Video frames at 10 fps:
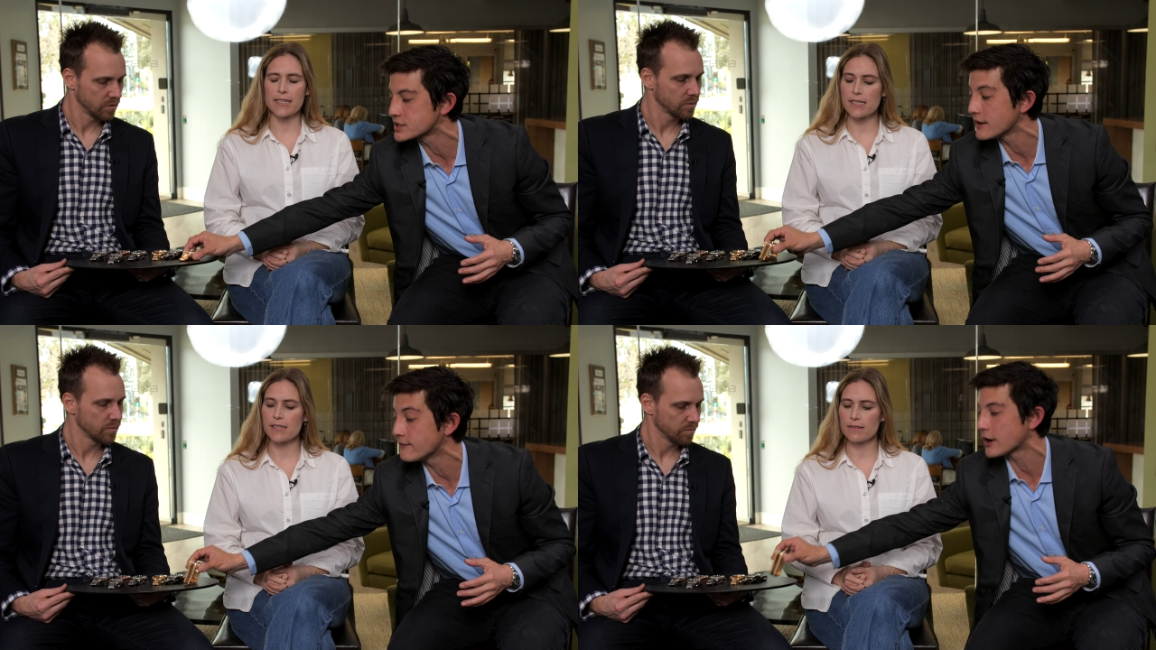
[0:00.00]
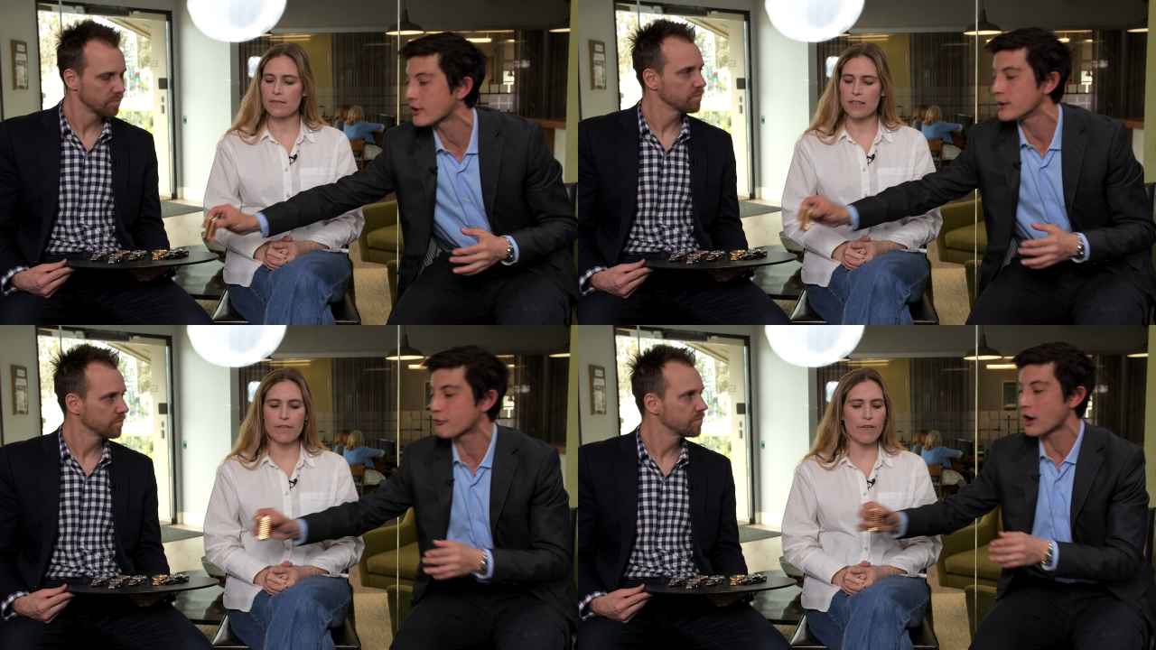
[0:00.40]
Speaker 1: is like very
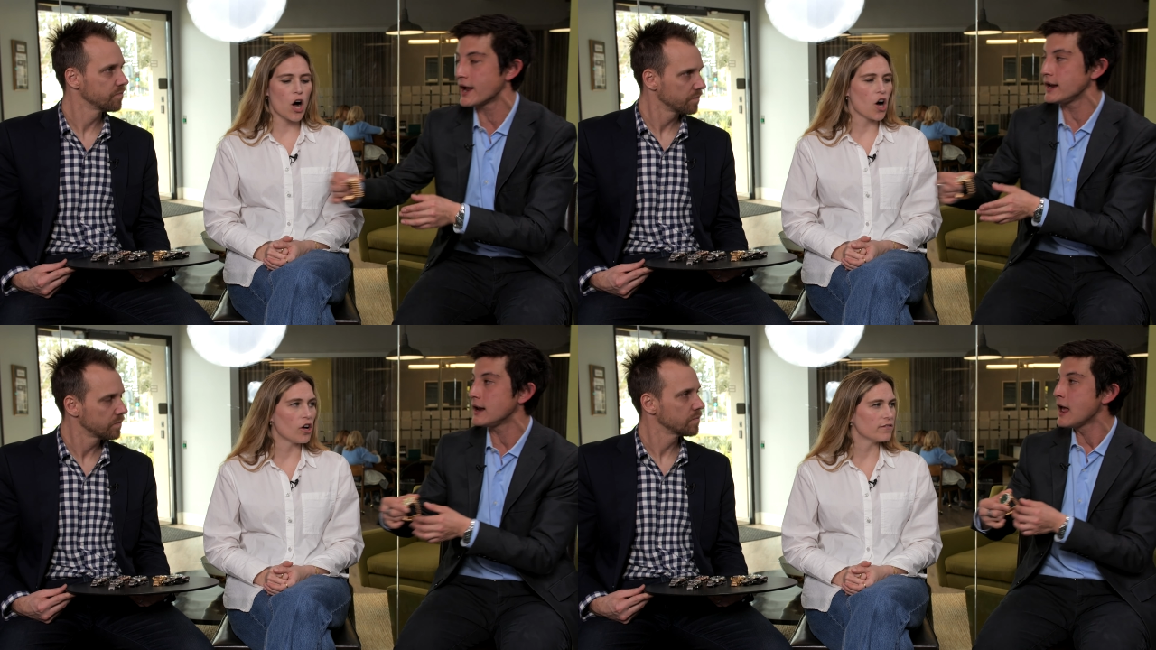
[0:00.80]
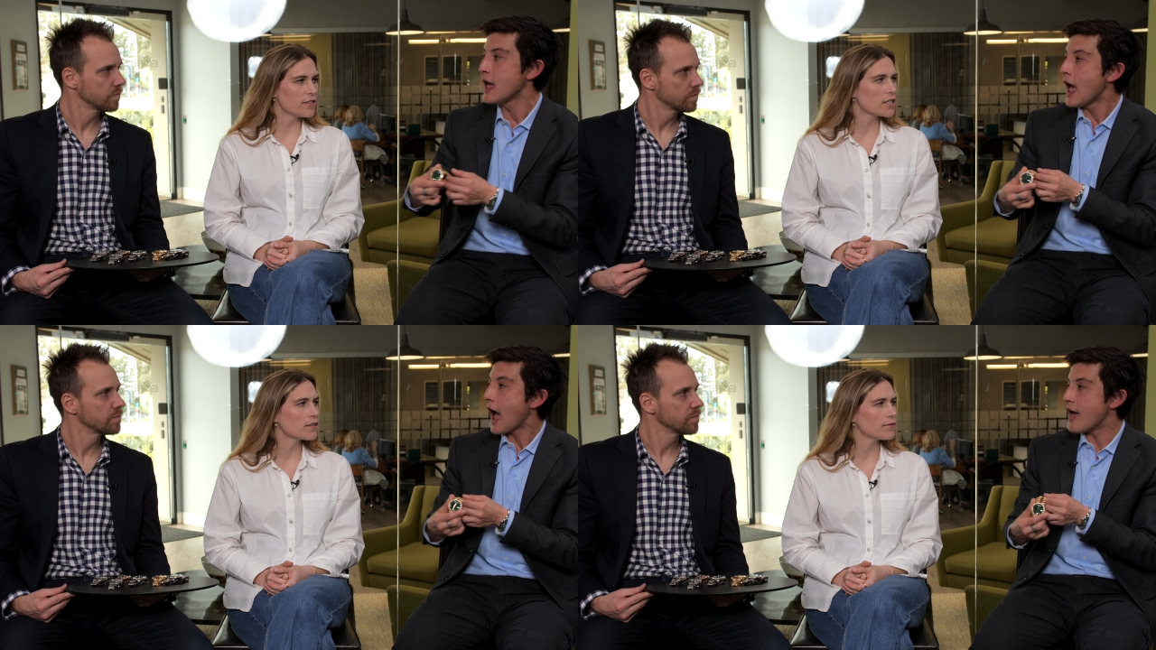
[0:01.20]
Evolved.
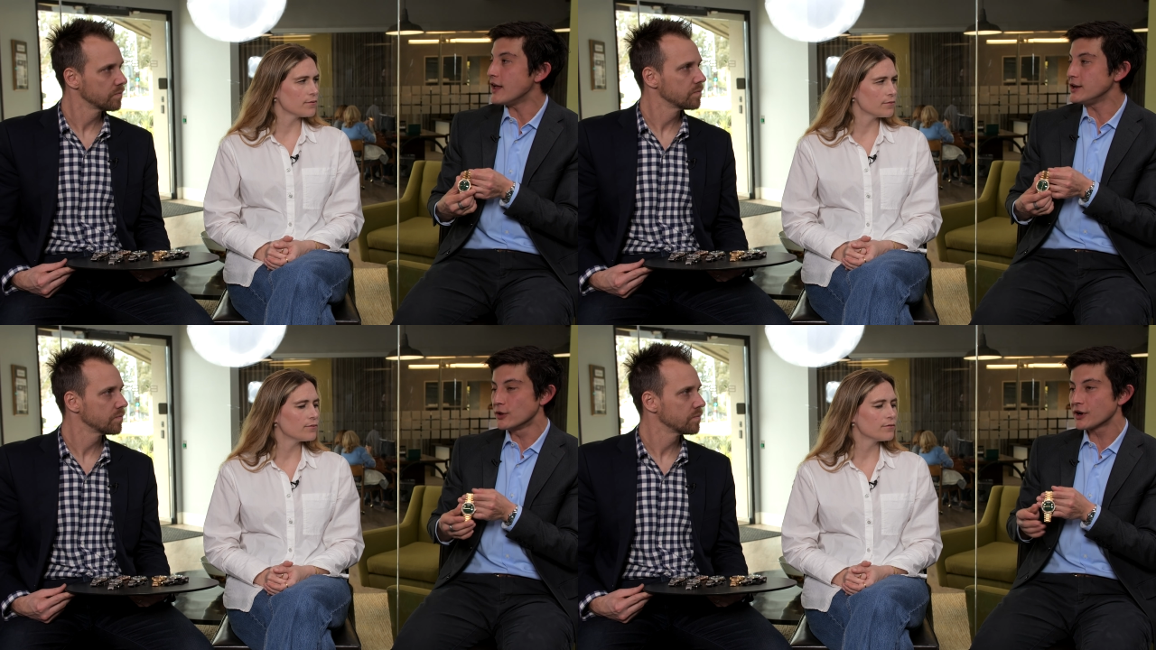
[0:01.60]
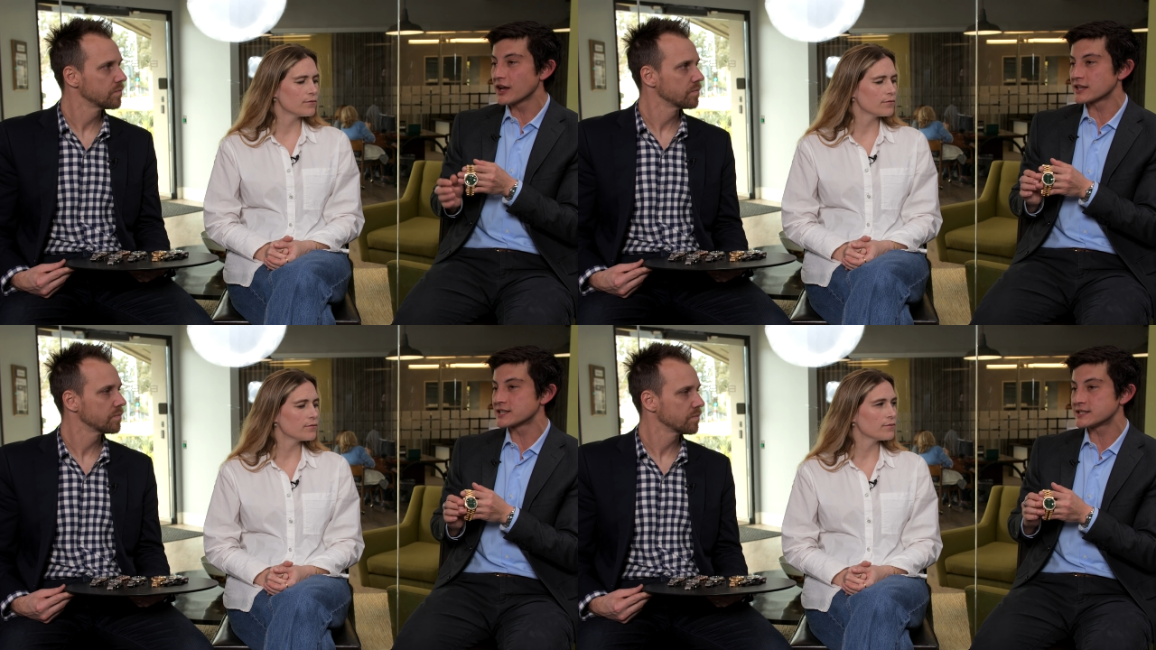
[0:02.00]
bright. And then you look at
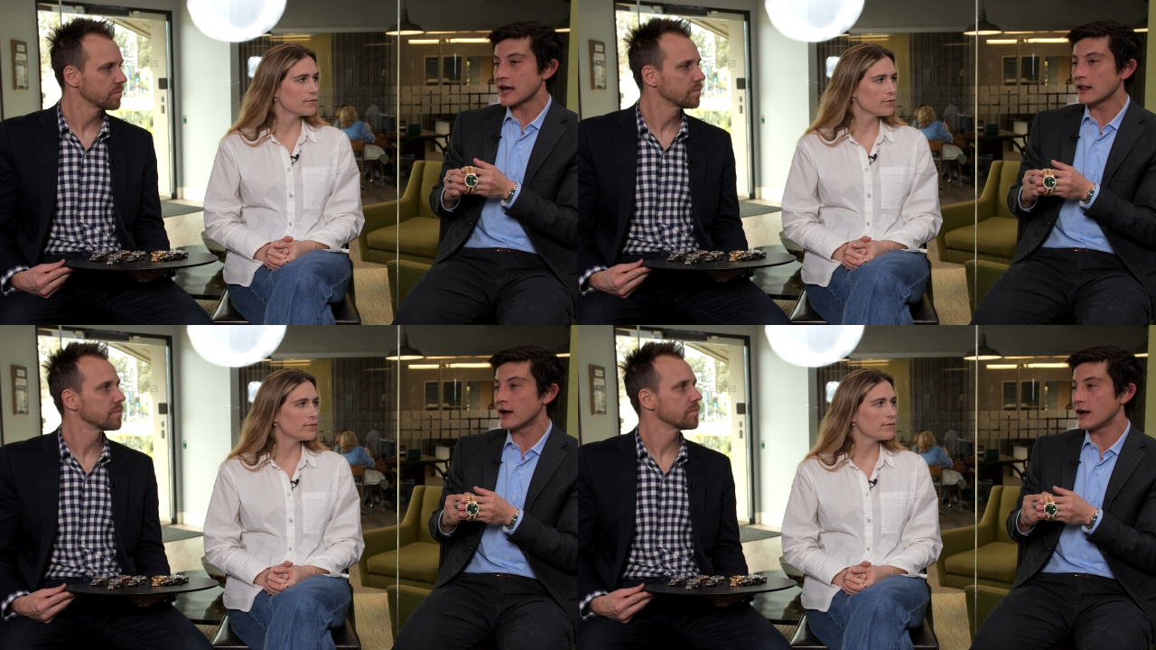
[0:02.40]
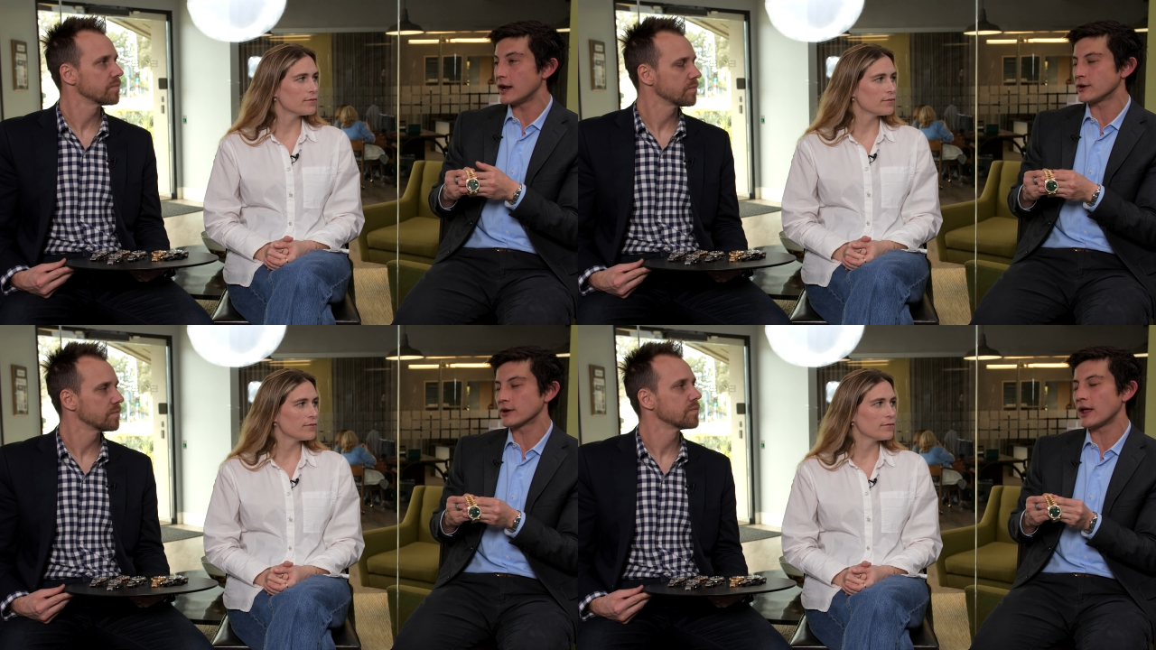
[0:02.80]
the Stella, and
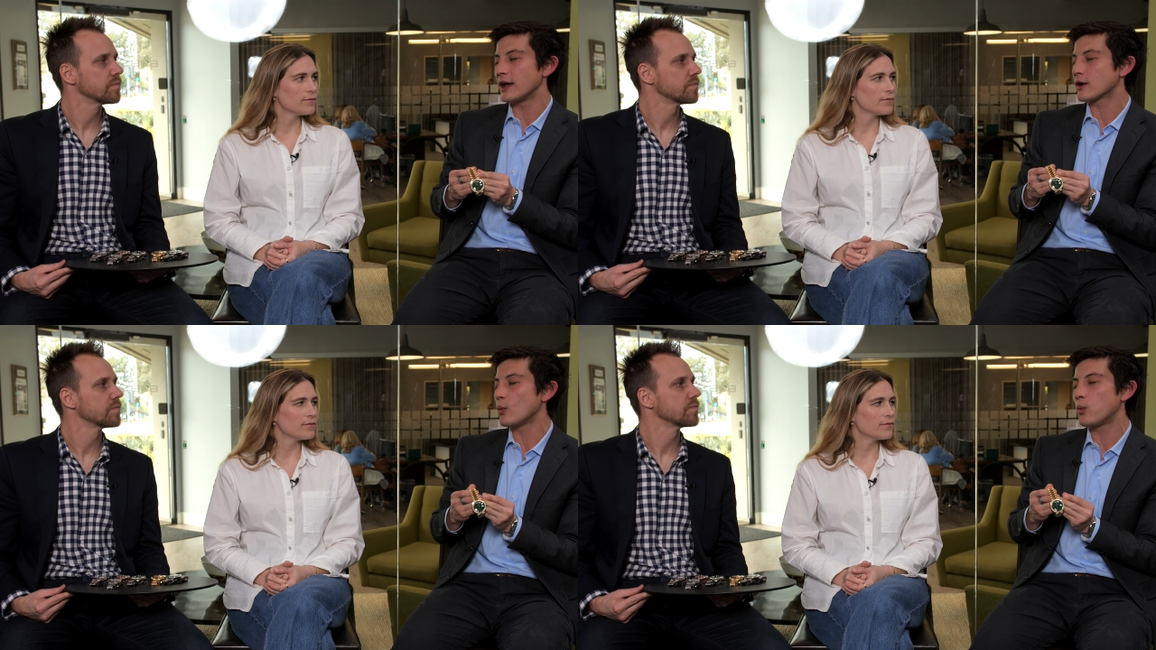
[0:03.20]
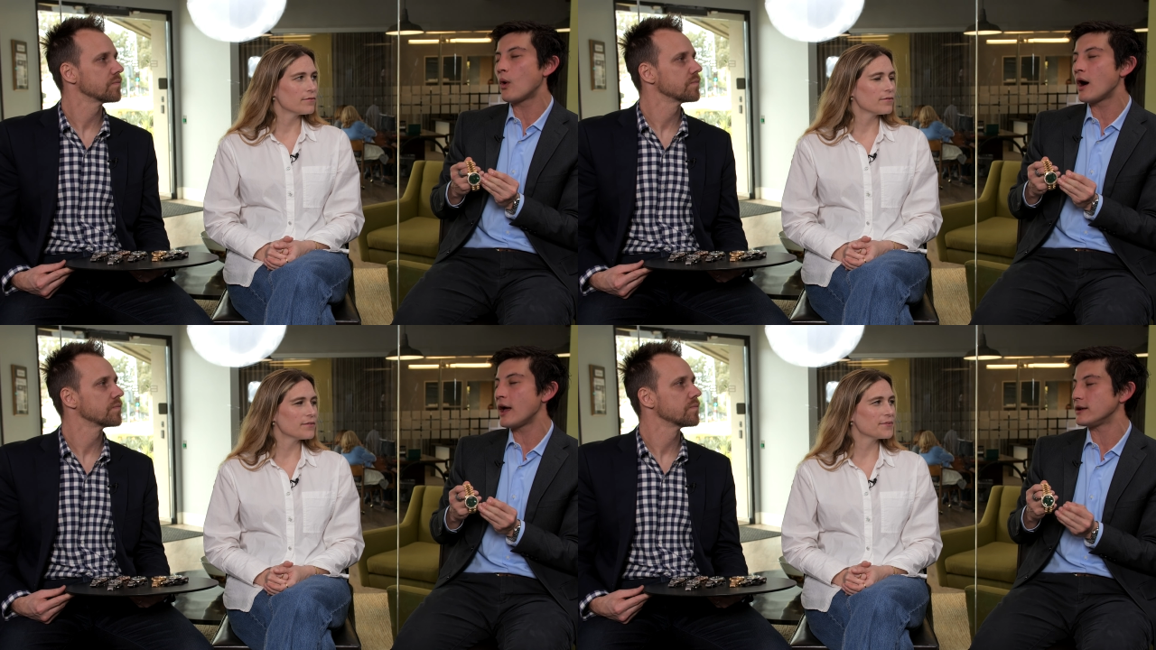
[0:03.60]
you're like,
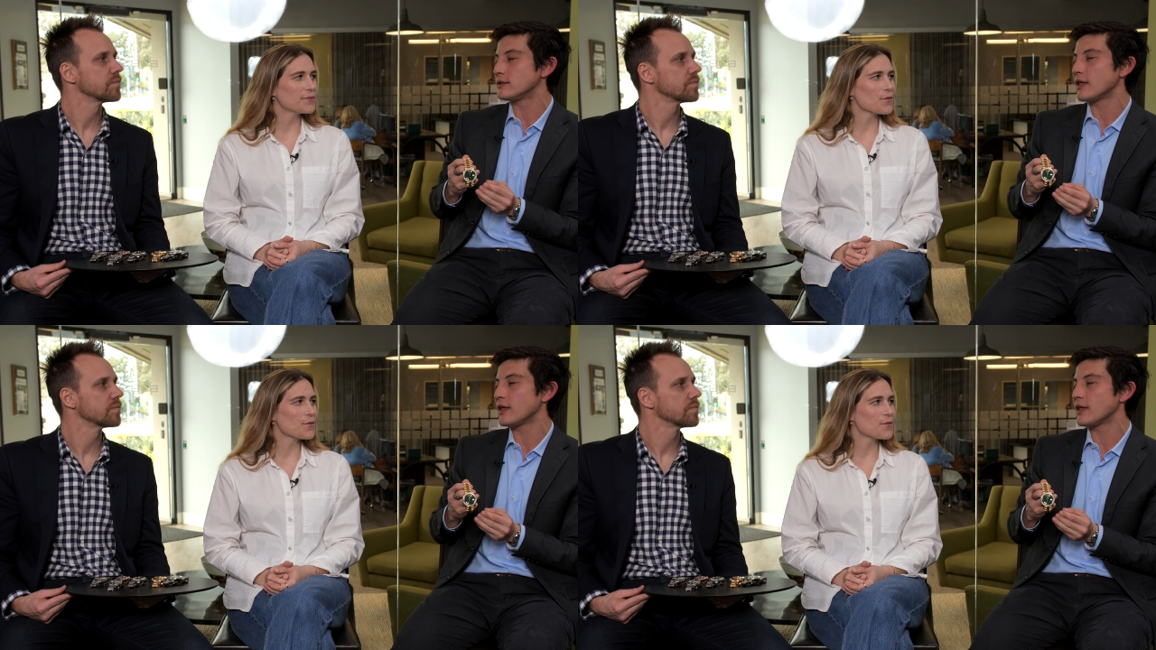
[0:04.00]
what